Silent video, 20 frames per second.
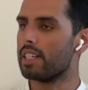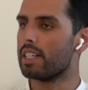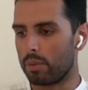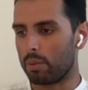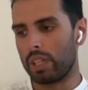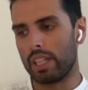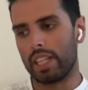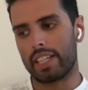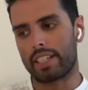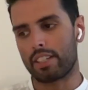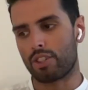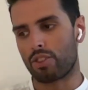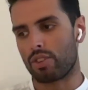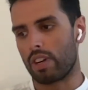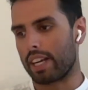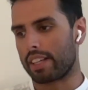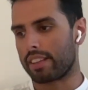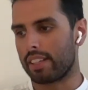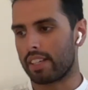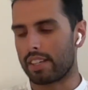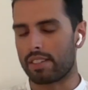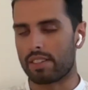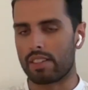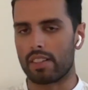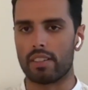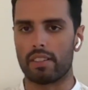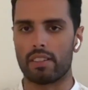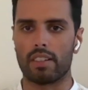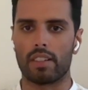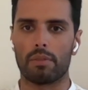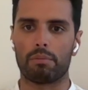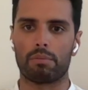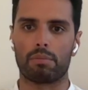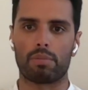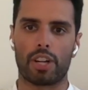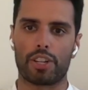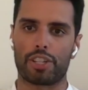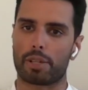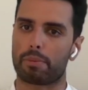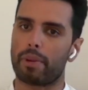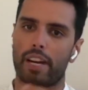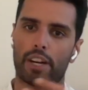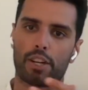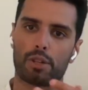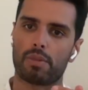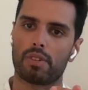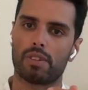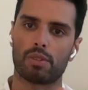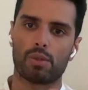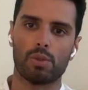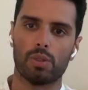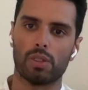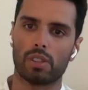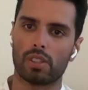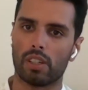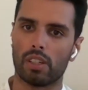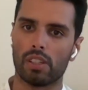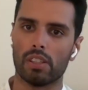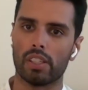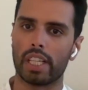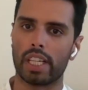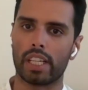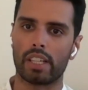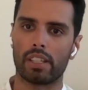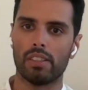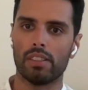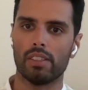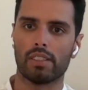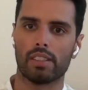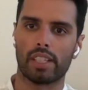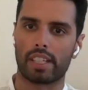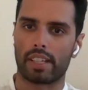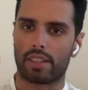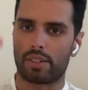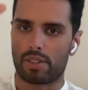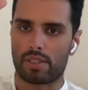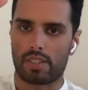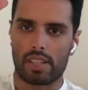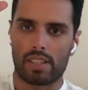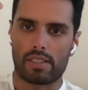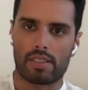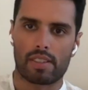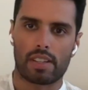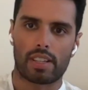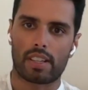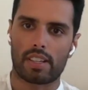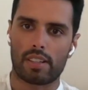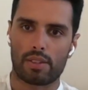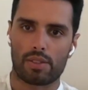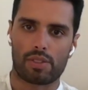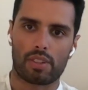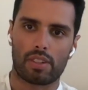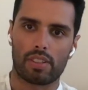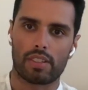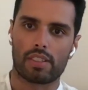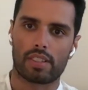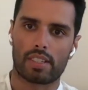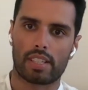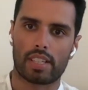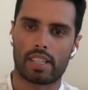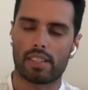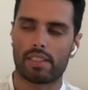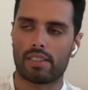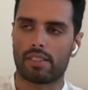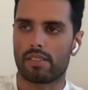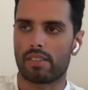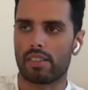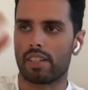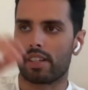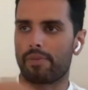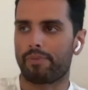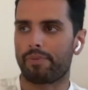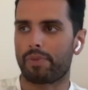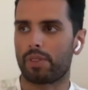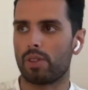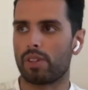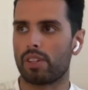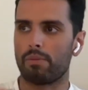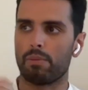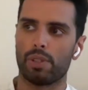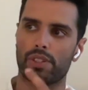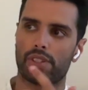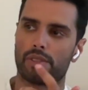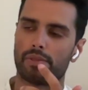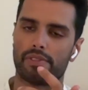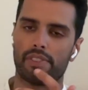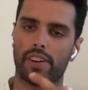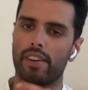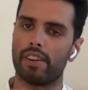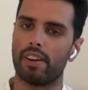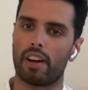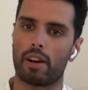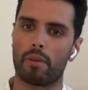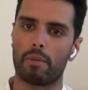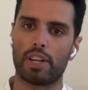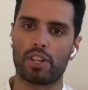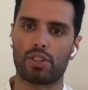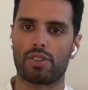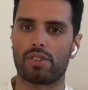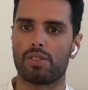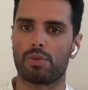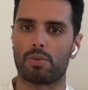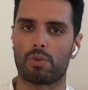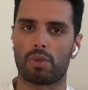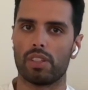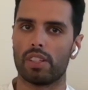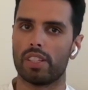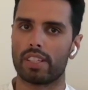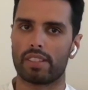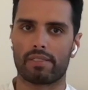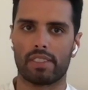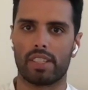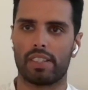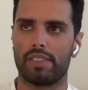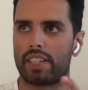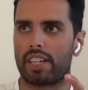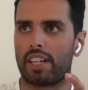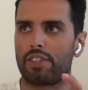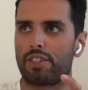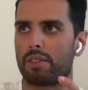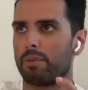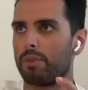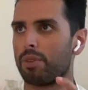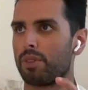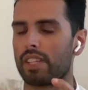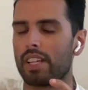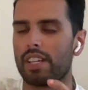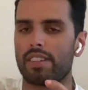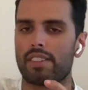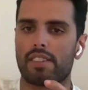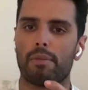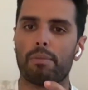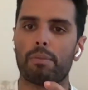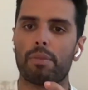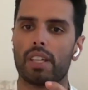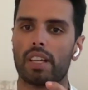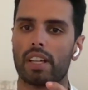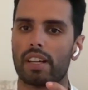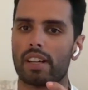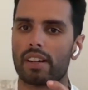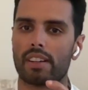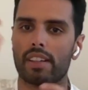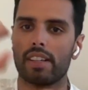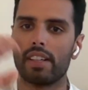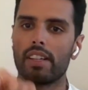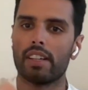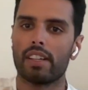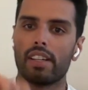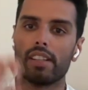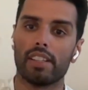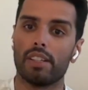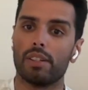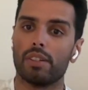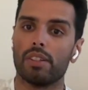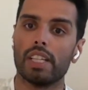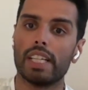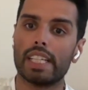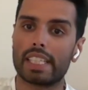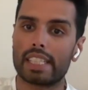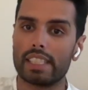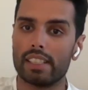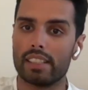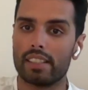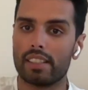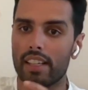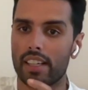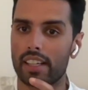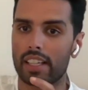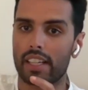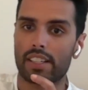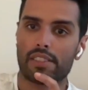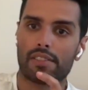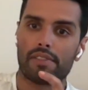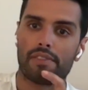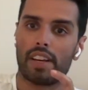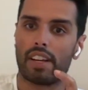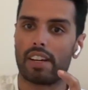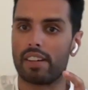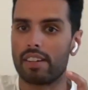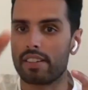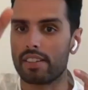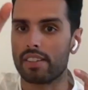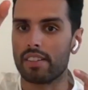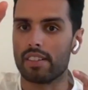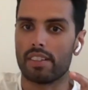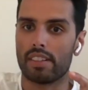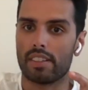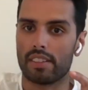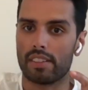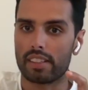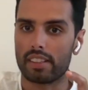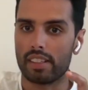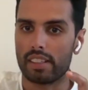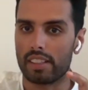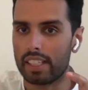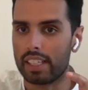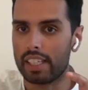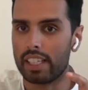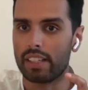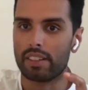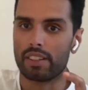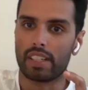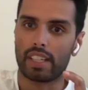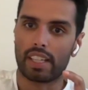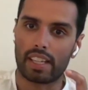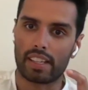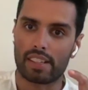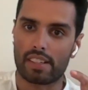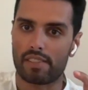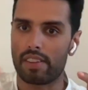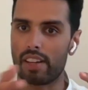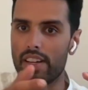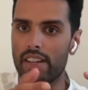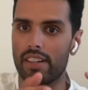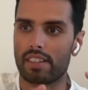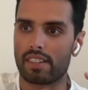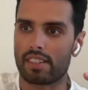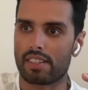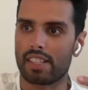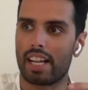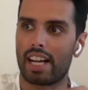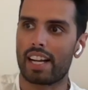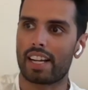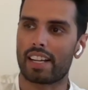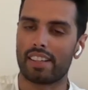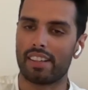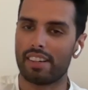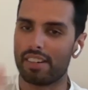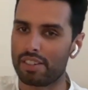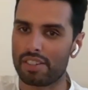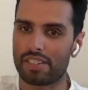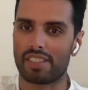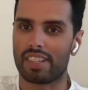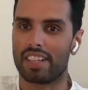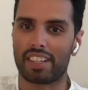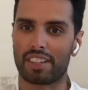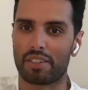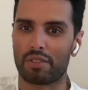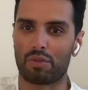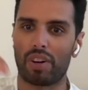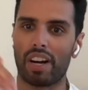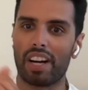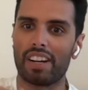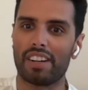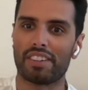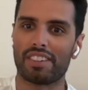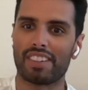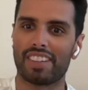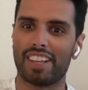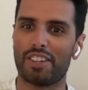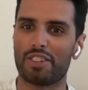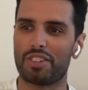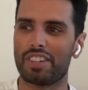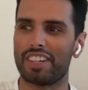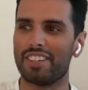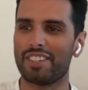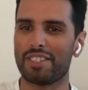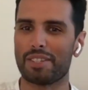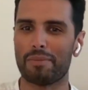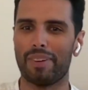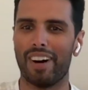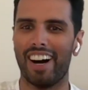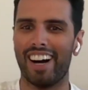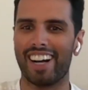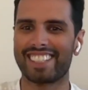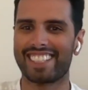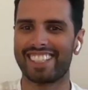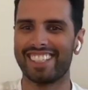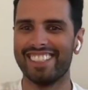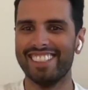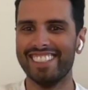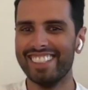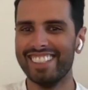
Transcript: We like to track things in a project management tool called Linear, and like it just says like here's all the tickets. Like you can build some fun automations where like if a customer says something and they don't like it, then it gets fed into Linear, then it gets fed into Slack, and it's just like right into the engineer's inbox.